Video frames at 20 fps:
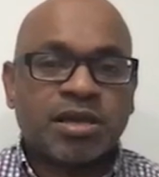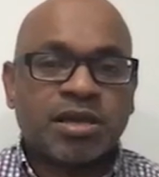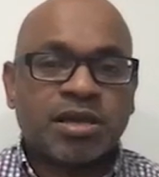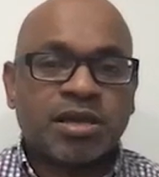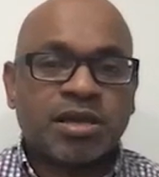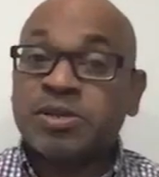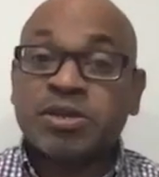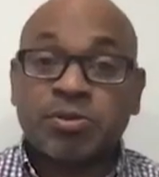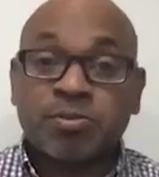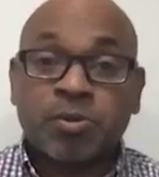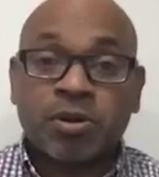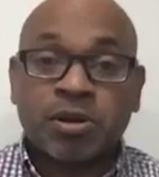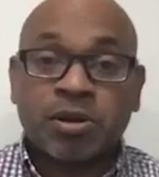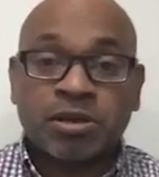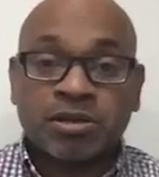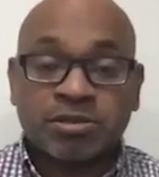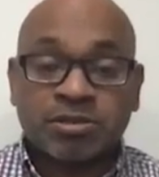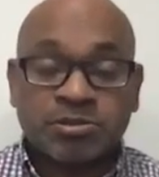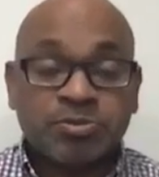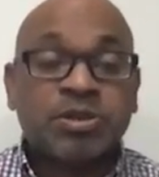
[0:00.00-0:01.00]
being
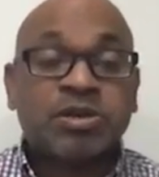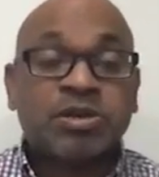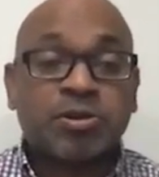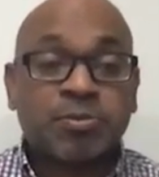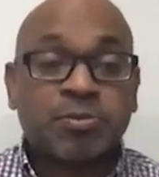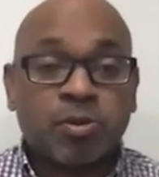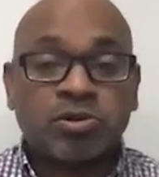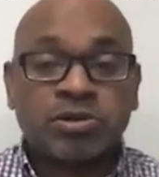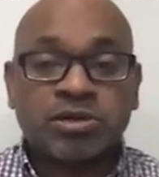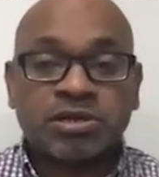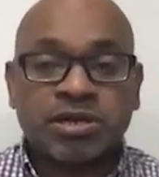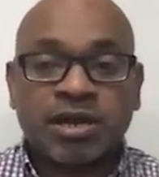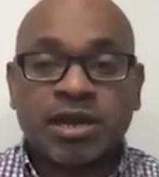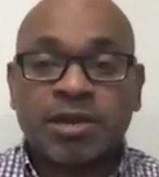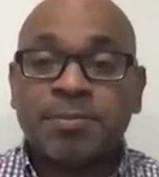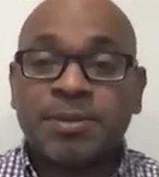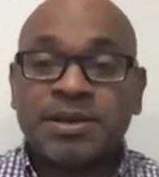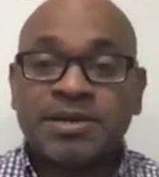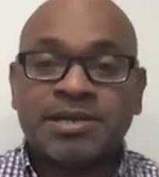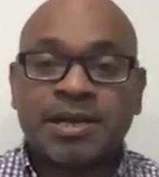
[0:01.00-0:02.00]
reported
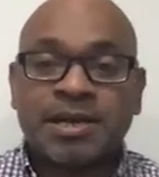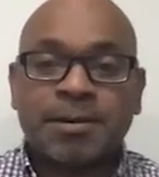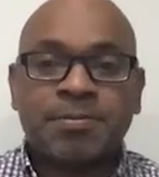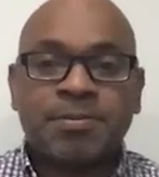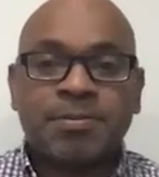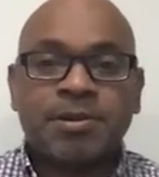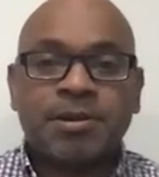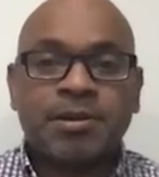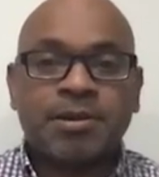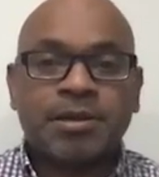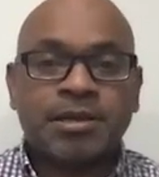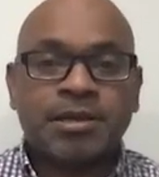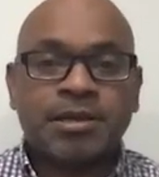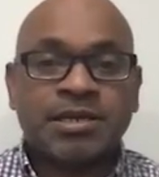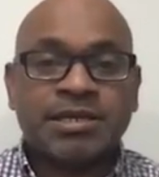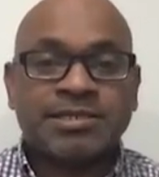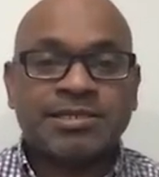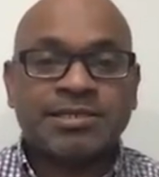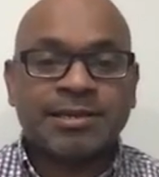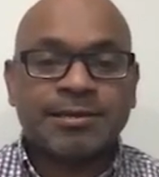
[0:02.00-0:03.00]
and picked up in
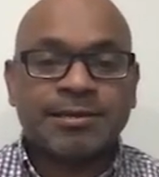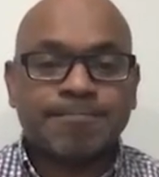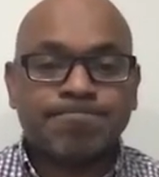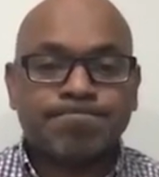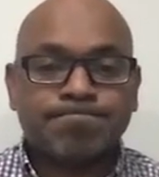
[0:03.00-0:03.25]
Italy.